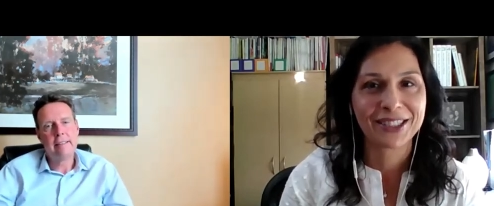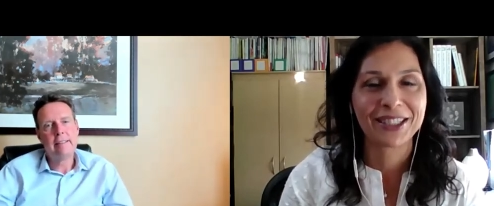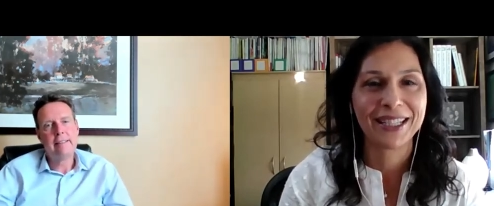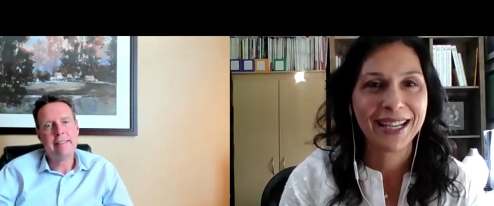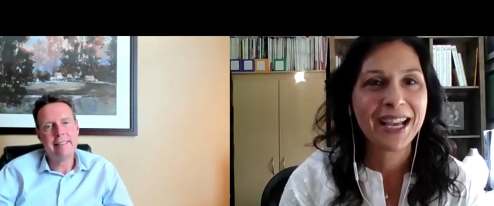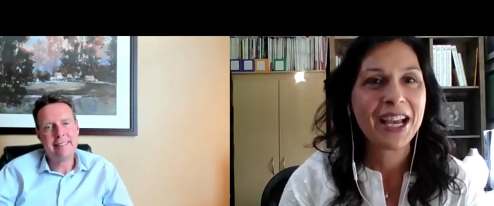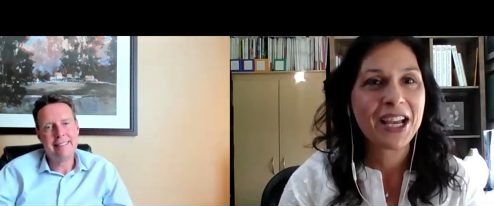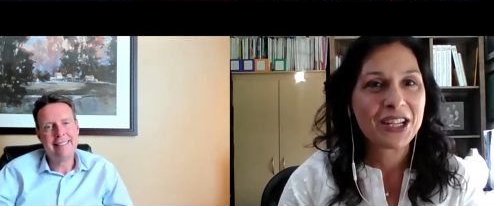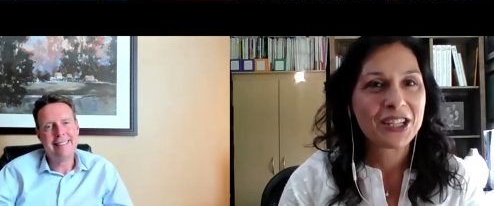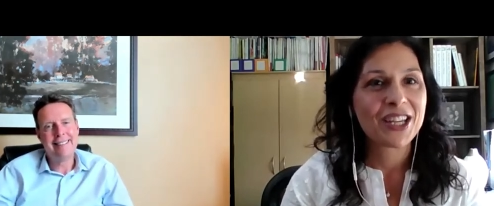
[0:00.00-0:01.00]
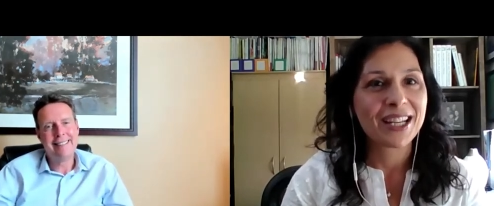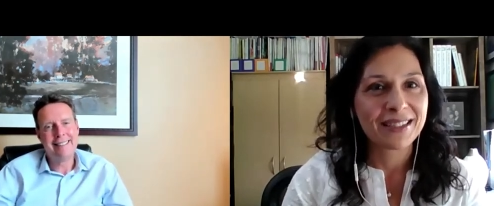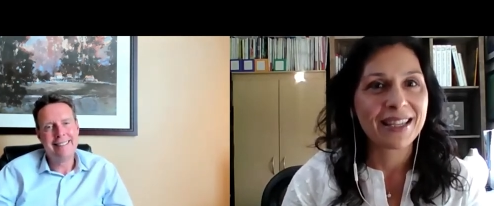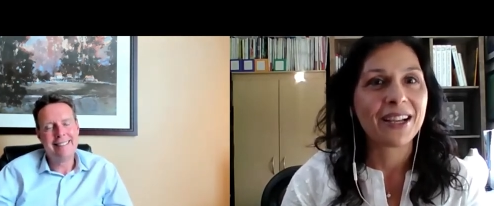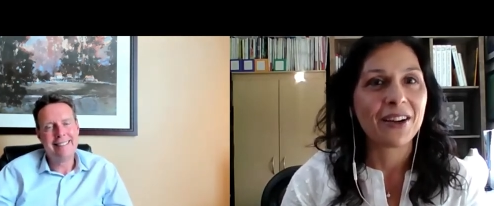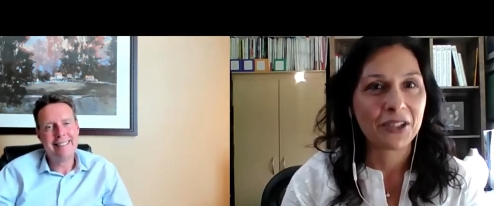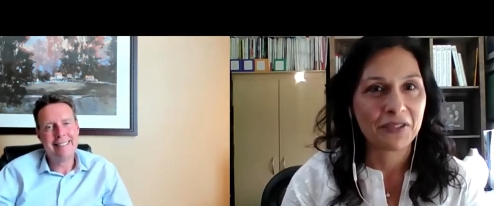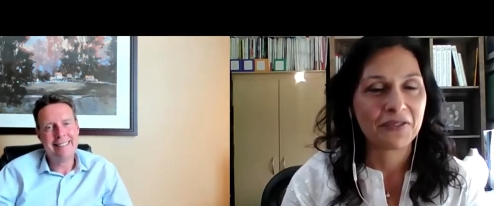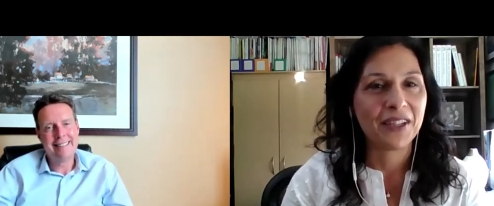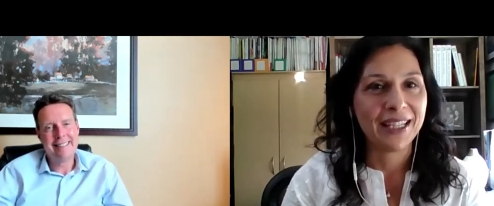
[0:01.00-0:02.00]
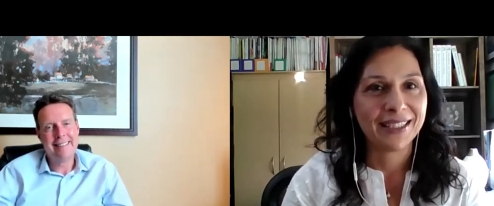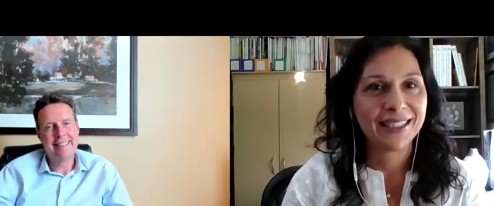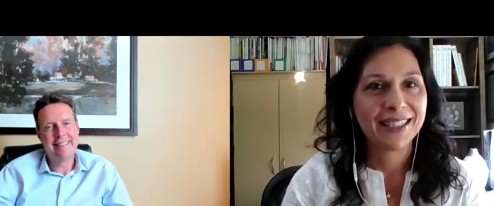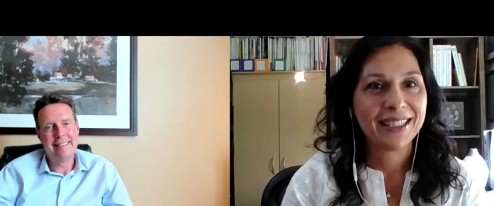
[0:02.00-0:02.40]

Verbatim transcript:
Speaker 1: she, she had to think on her feet.